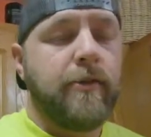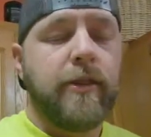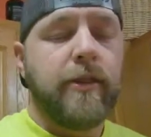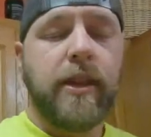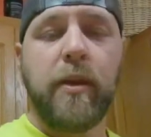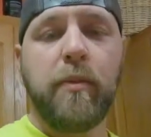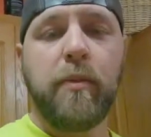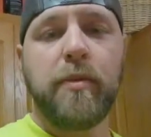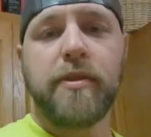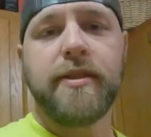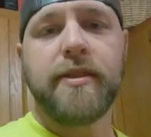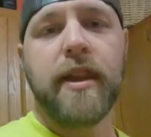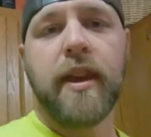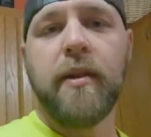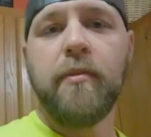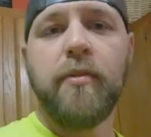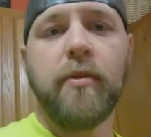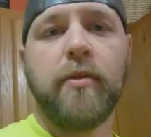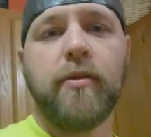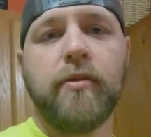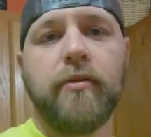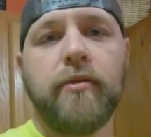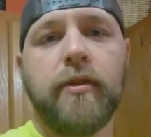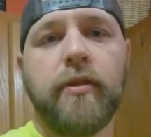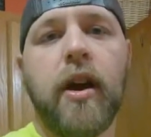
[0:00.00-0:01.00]
Keep it
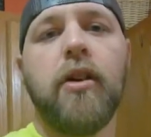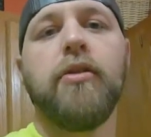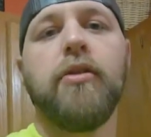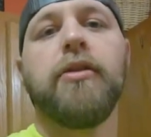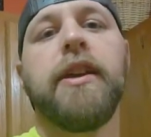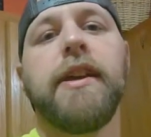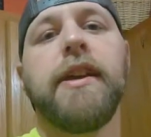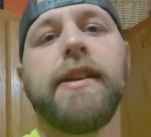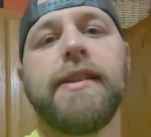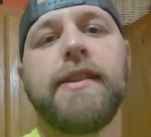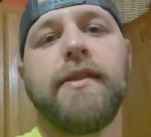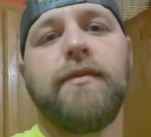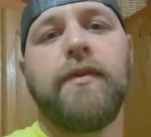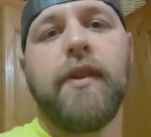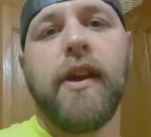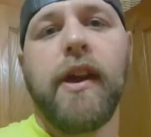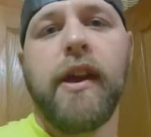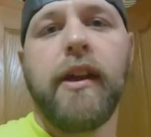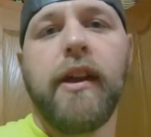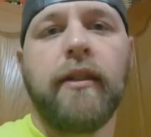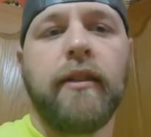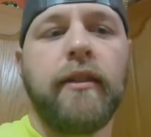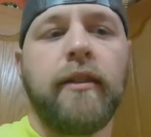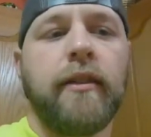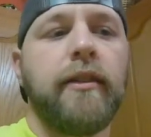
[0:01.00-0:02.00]
simple. The whole KISS
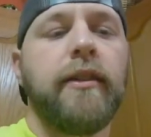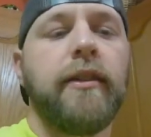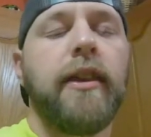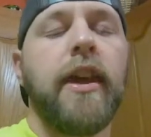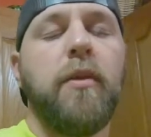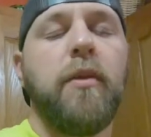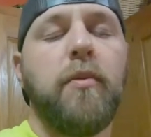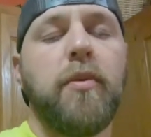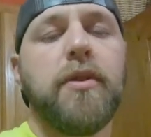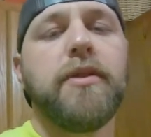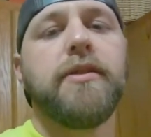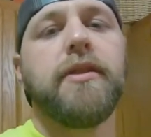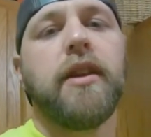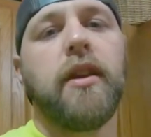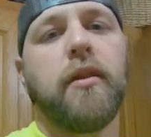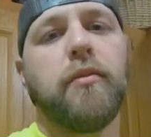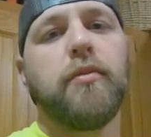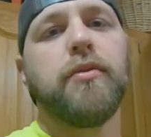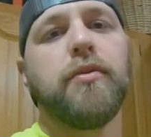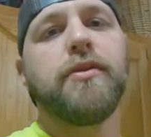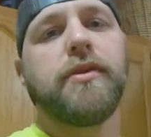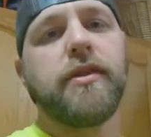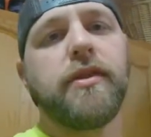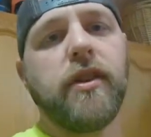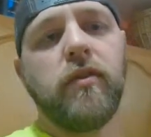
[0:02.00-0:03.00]
effect. Keep it
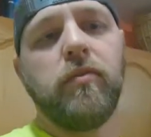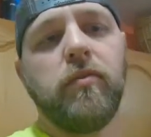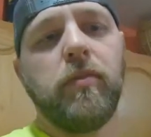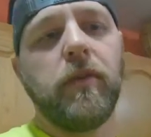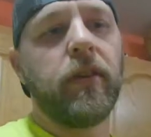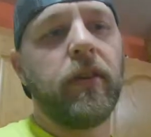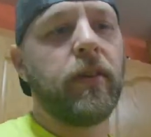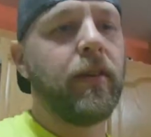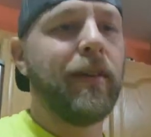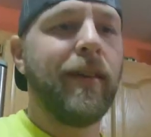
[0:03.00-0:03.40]
simple, stupid.